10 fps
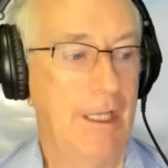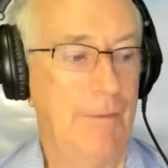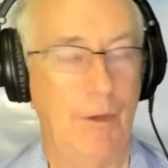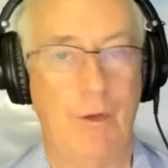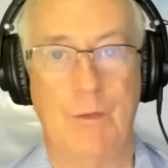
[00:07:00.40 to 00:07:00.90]

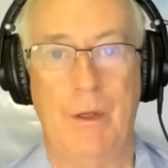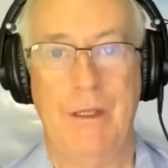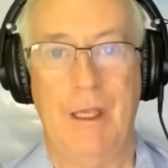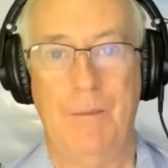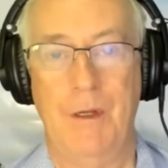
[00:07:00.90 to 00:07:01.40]
Because
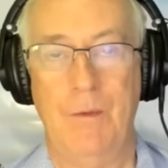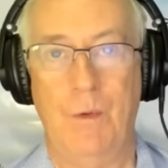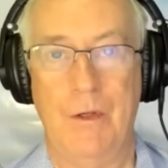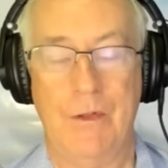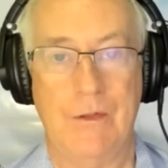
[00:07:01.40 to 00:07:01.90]
what that meant
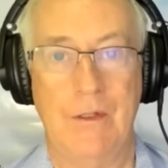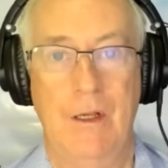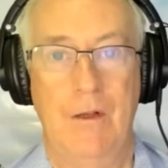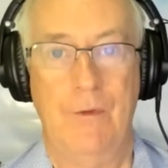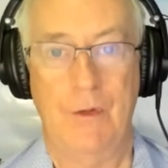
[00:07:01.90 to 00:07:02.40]
was,
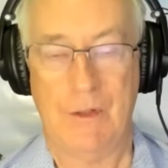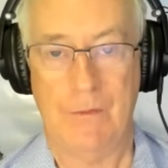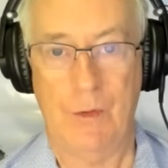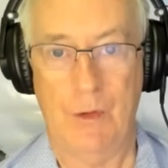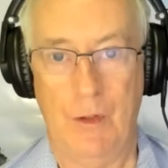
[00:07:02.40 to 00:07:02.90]
first
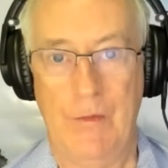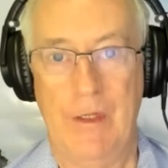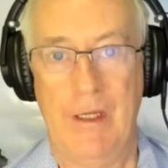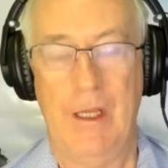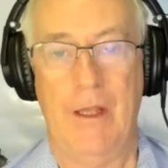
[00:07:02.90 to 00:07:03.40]
of all,
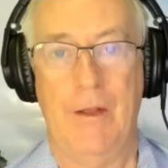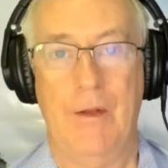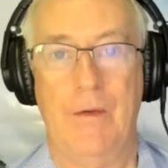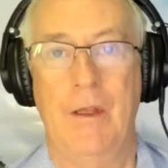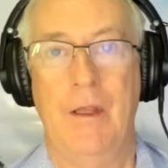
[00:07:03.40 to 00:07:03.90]

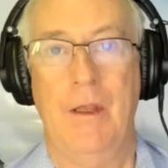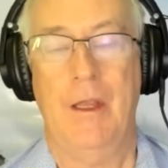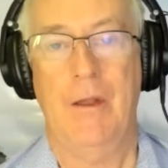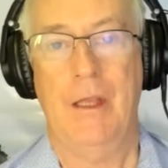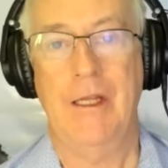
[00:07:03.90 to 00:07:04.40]
uh,
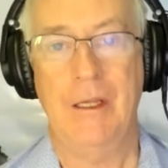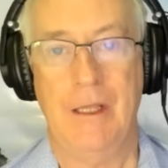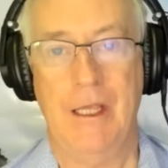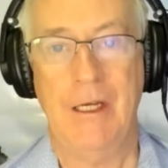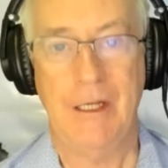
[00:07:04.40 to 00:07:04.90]
any, any